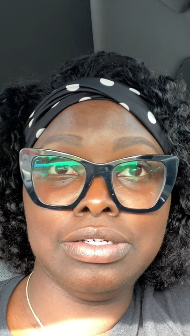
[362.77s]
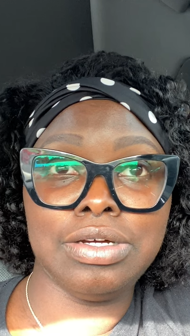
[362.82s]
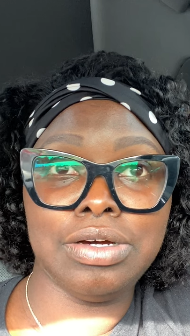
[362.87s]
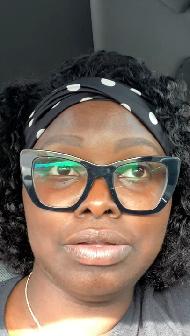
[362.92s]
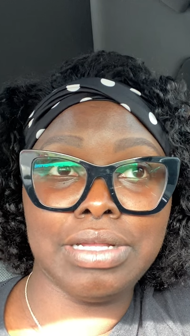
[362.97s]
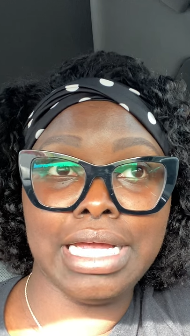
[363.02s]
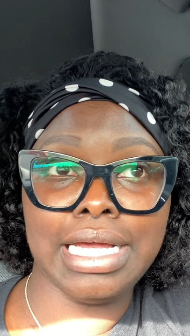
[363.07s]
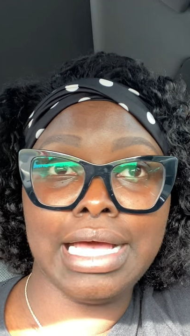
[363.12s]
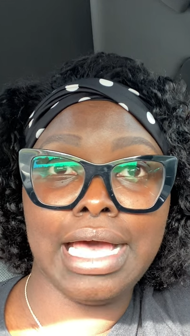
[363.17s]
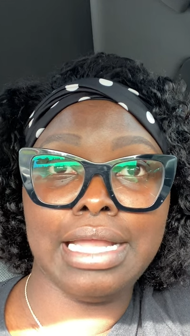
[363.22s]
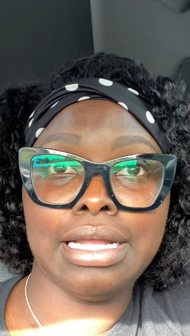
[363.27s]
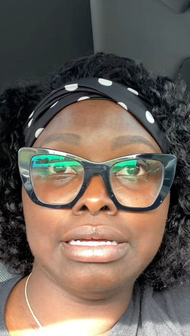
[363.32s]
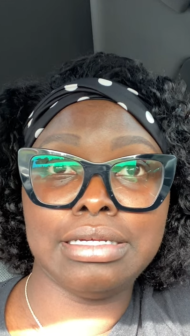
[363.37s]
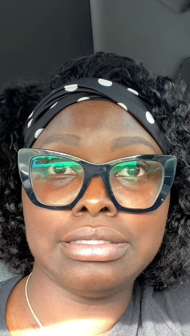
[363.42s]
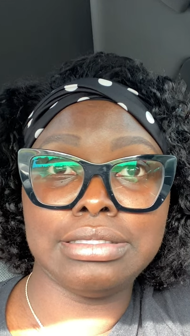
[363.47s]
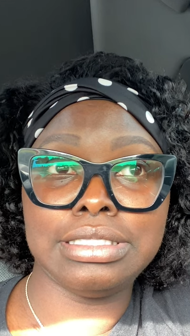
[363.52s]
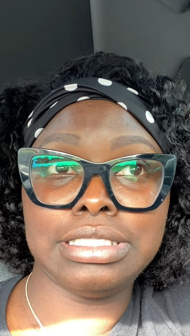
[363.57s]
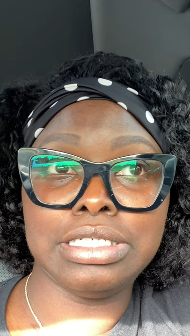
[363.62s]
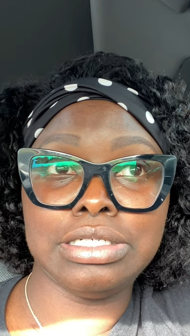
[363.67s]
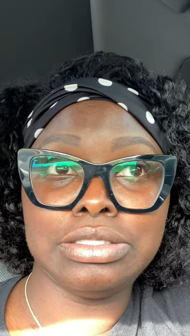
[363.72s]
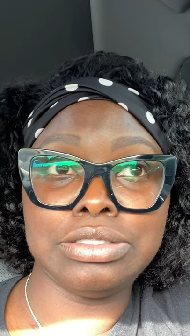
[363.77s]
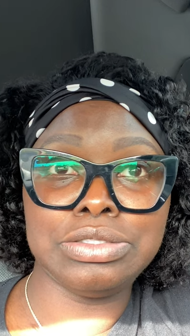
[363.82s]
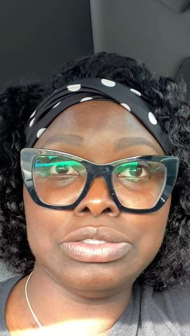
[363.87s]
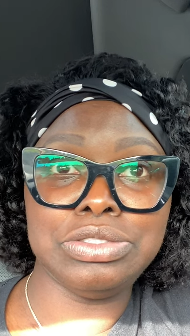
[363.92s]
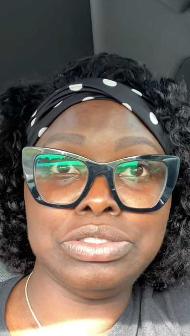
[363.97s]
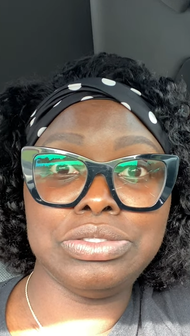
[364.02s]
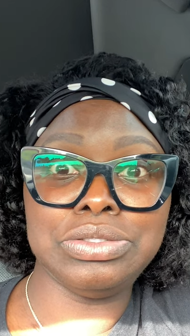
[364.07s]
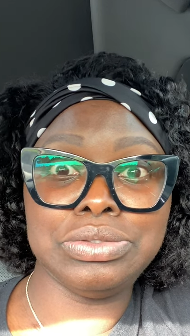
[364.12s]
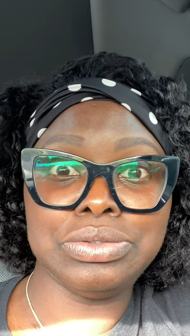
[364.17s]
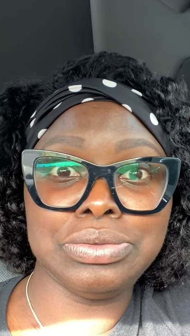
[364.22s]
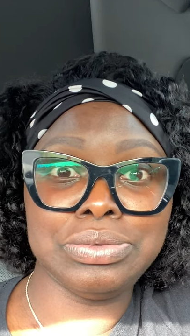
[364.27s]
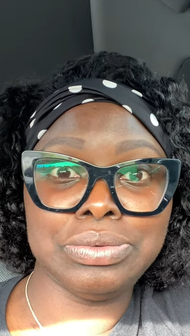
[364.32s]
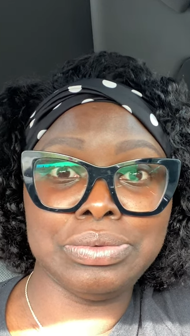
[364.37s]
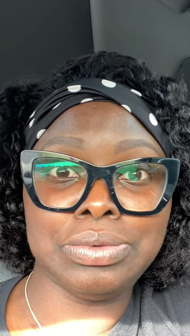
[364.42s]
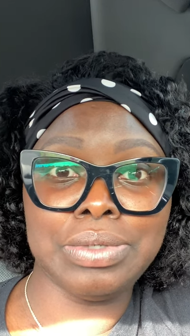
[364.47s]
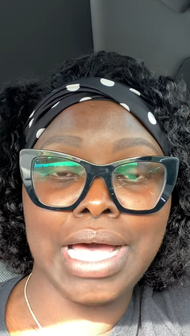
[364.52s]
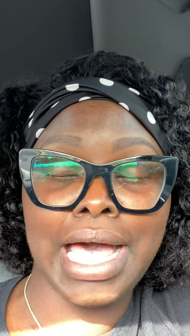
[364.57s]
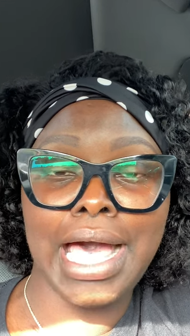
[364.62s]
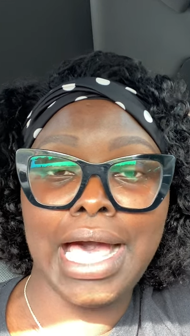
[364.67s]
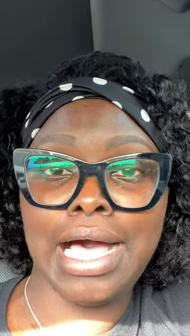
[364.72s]
know, they kind of tell you
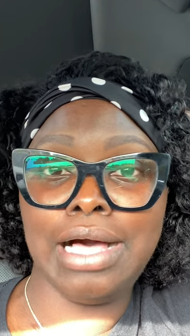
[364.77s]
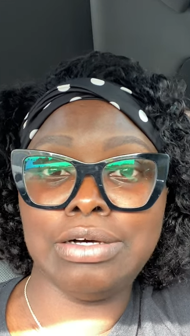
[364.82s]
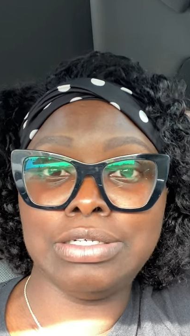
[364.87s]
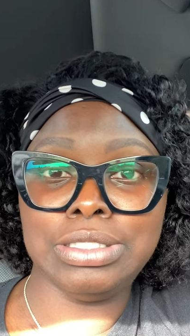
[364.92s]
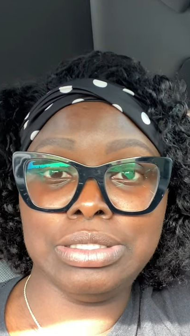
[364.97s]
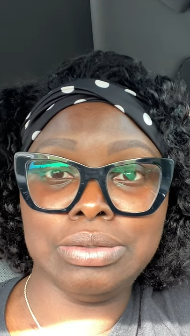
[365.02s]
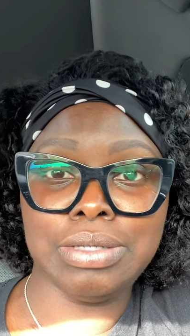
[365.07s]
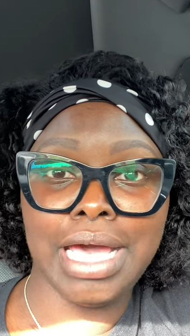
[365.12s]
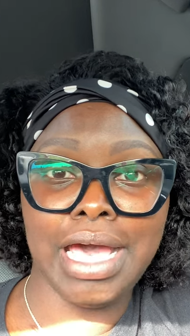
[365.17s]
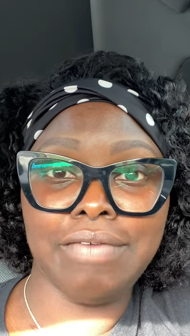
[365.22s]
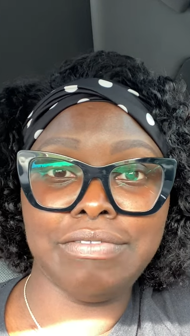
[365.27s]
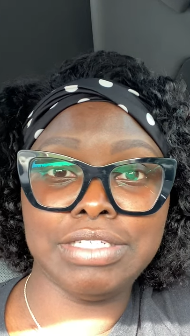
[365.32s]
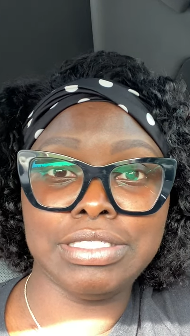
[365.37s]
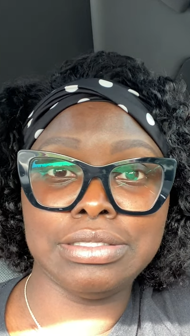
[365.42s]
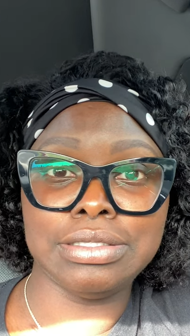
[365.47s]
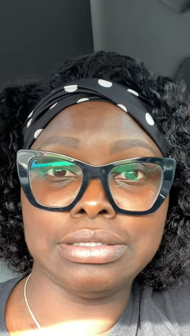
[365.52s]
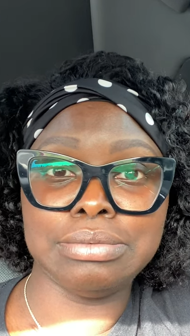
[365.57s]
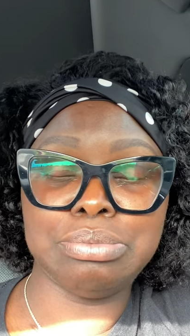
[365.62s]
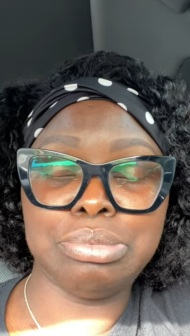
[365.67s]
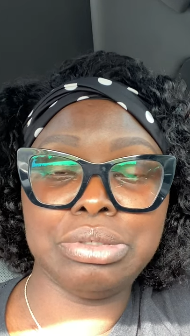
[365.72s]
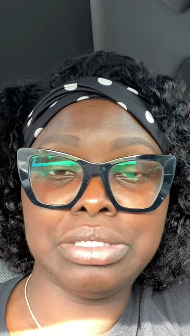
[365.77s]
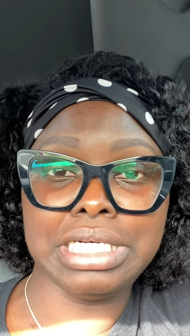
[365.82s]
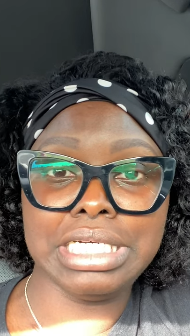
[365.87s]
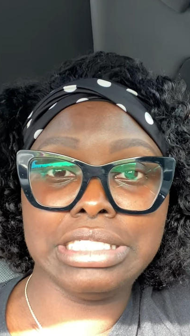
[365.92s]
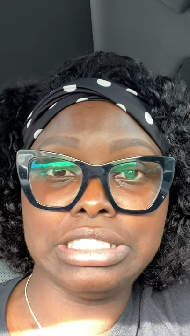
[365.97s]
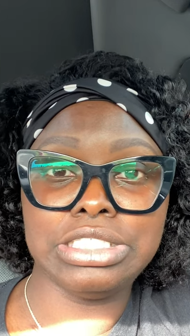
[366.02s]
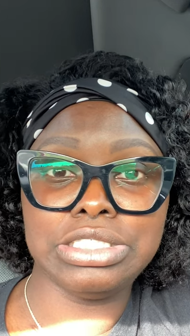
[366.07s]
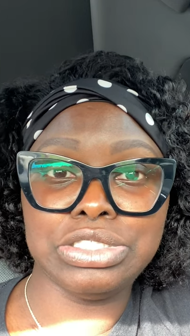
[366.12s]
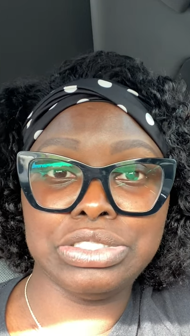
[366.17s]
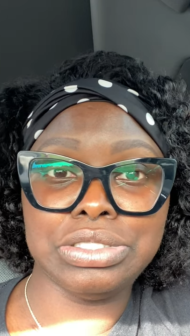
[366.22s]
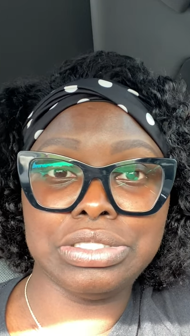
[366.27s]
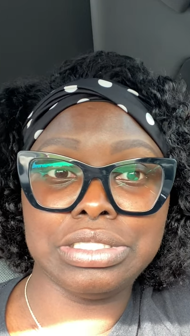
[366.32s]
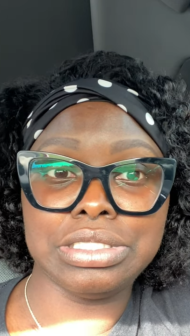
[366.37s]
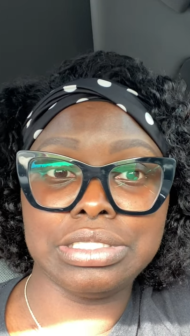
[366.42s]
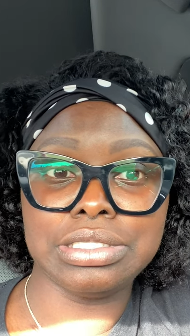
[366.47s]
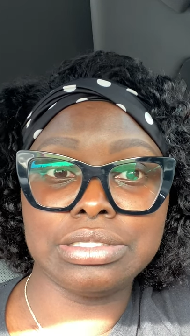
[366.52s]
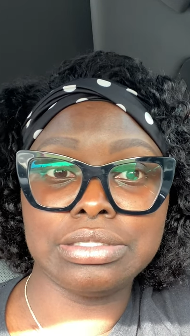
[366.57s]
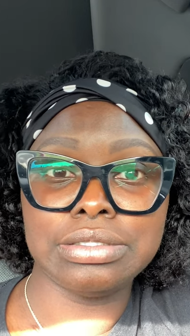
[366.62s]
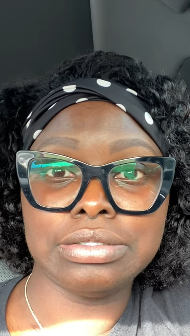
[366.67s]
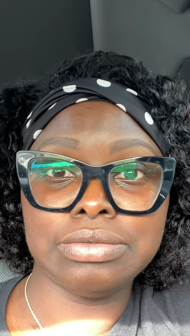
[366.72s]
how you have to place your